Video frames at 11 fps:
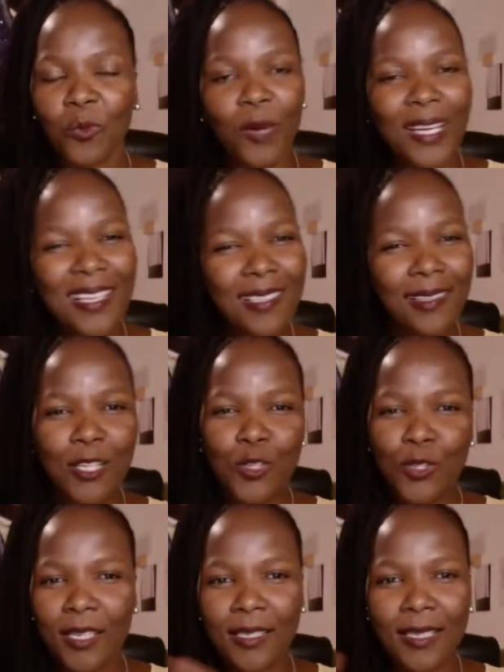it that
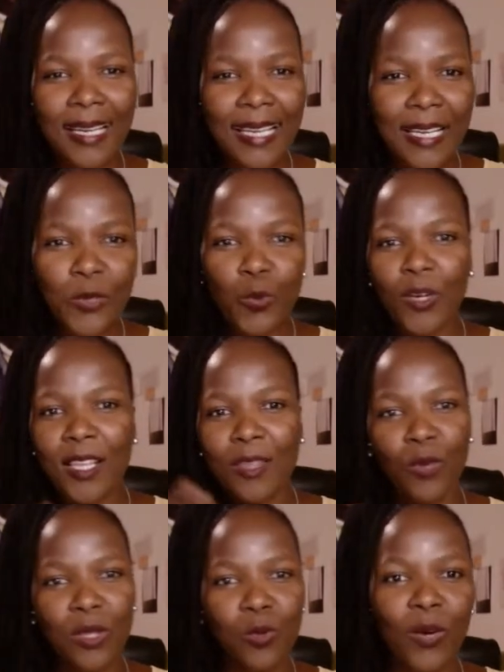you can relate
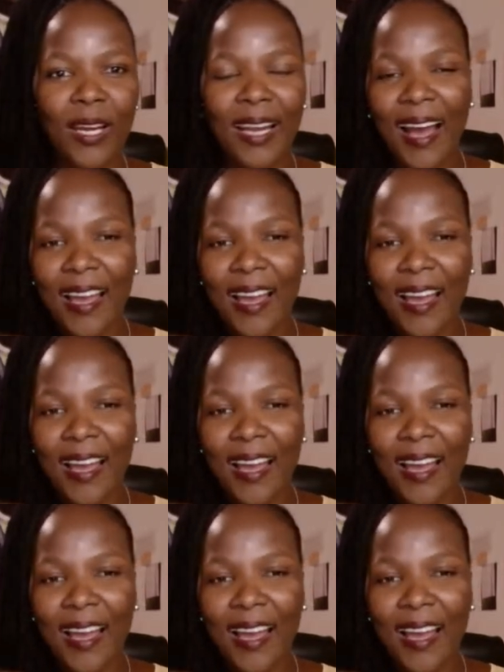with what